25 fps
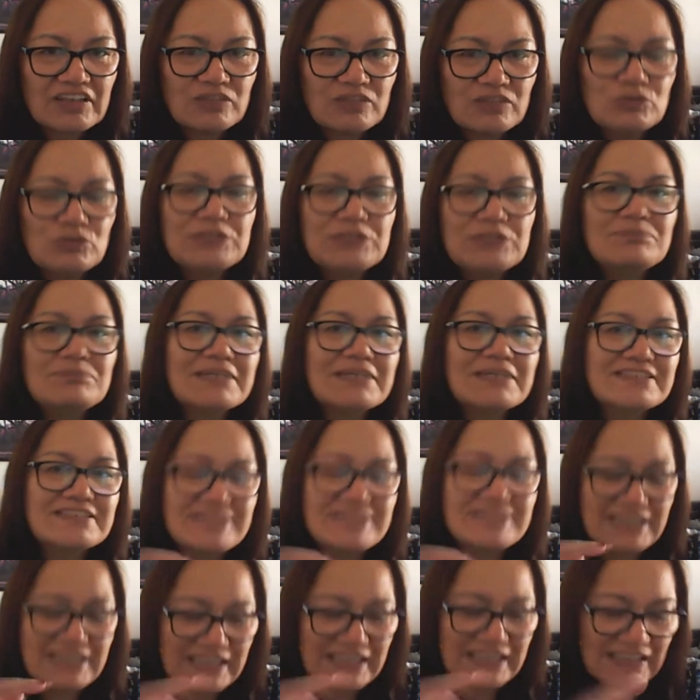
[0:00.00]
We
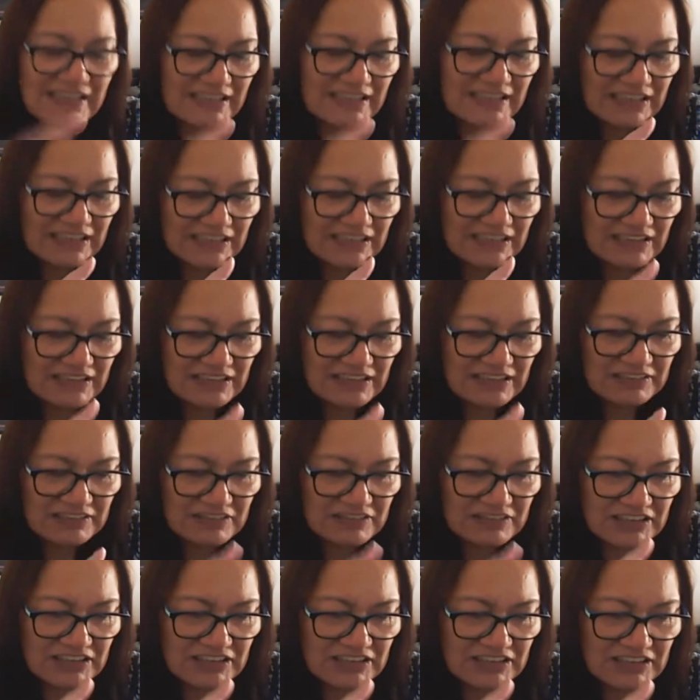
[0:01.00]
must
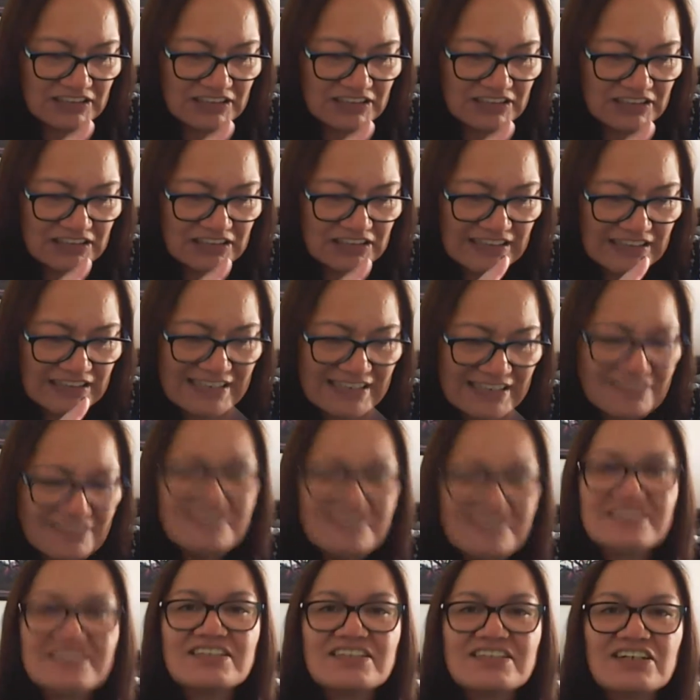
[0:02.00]

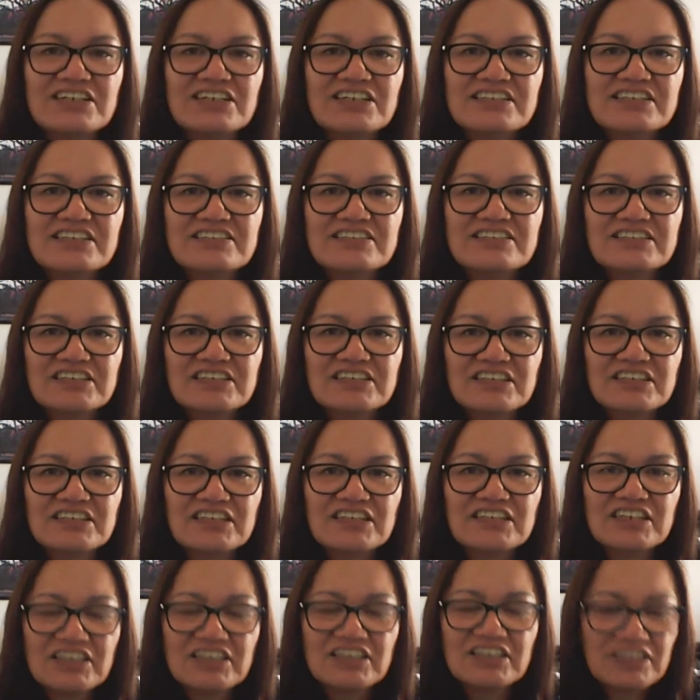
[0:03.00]
exercise.
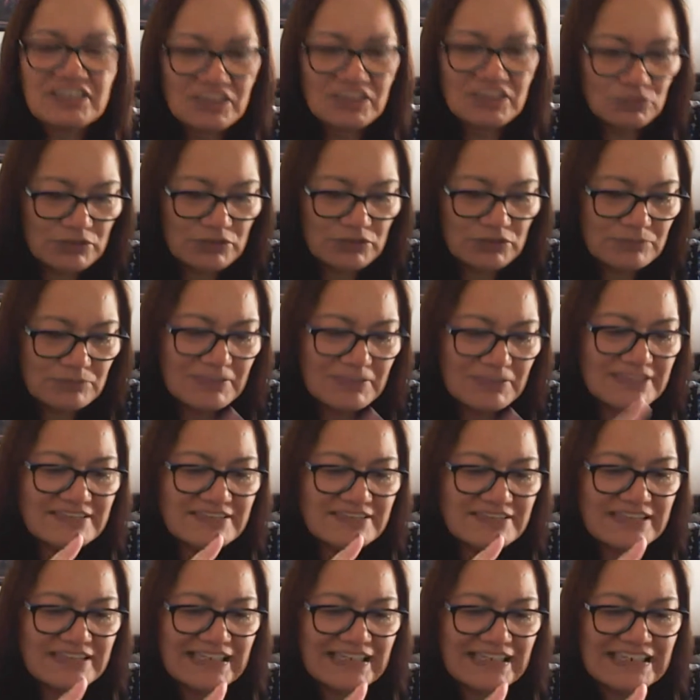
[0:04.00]
We must
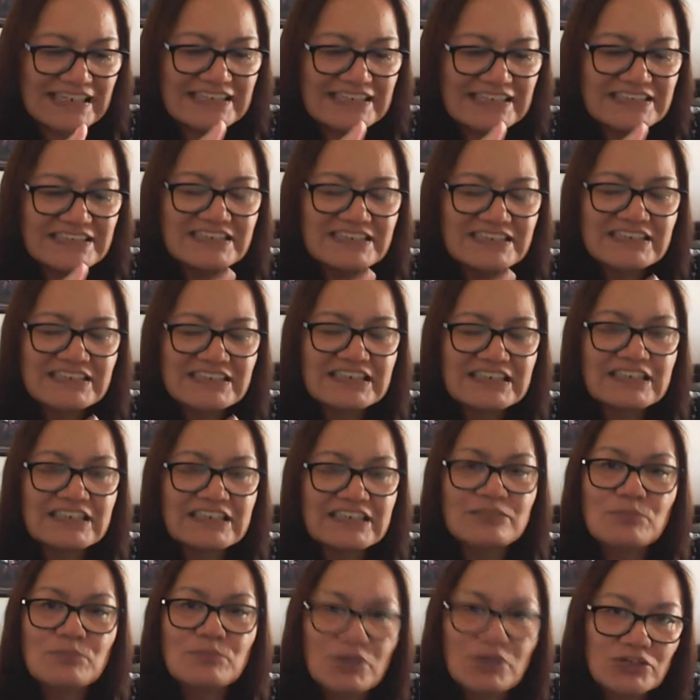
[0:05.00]
eat in
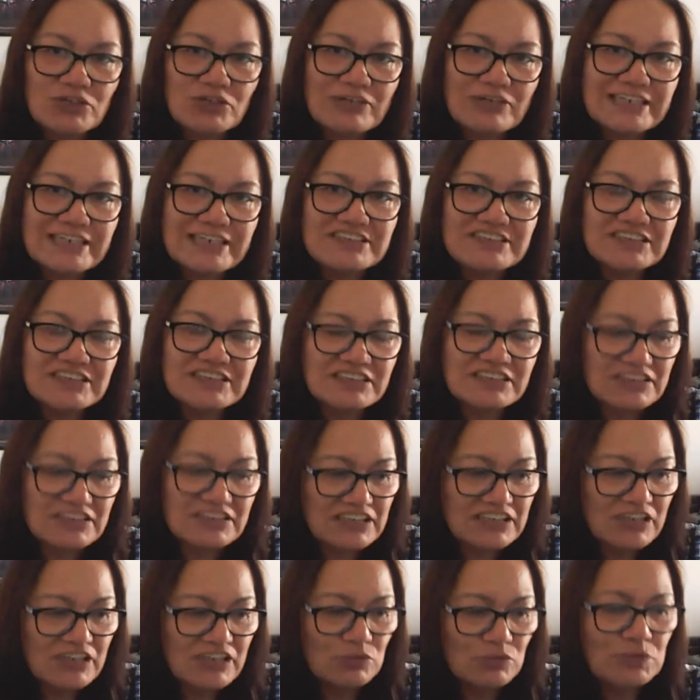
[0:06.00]
moderation.
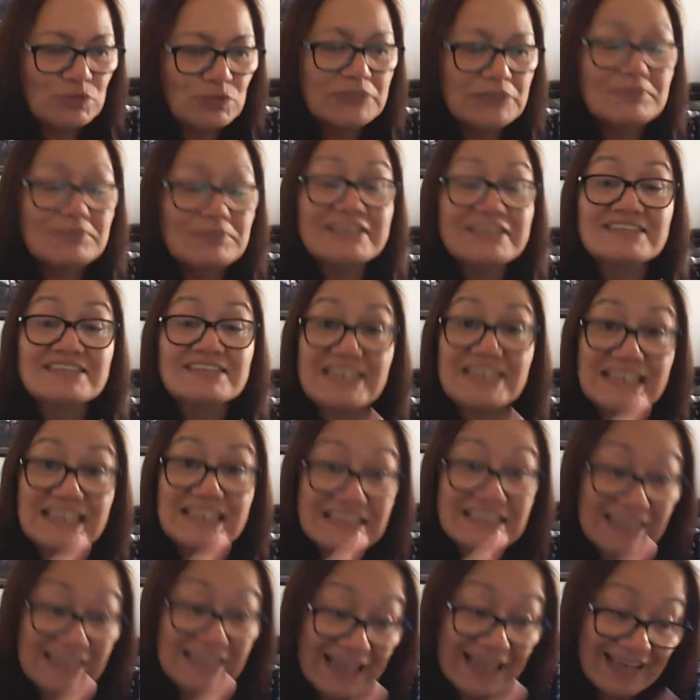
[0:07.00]
We must eat
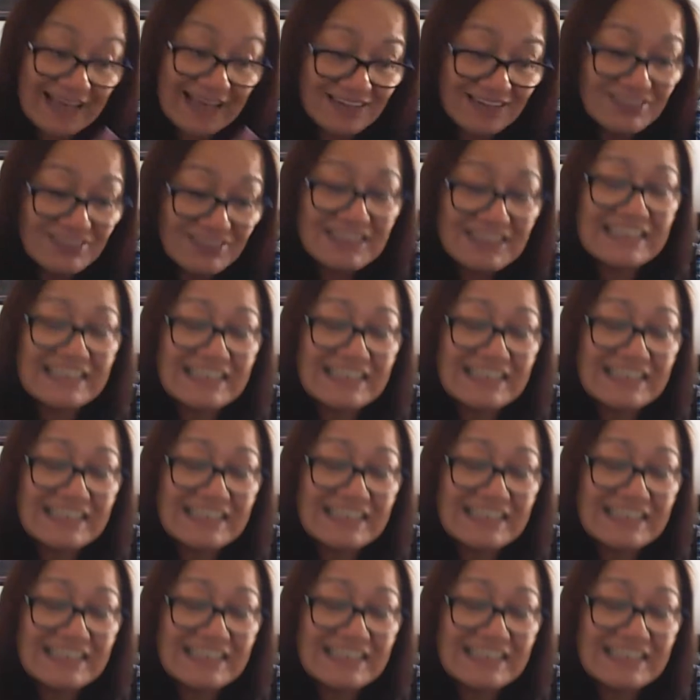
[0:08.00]
healthy.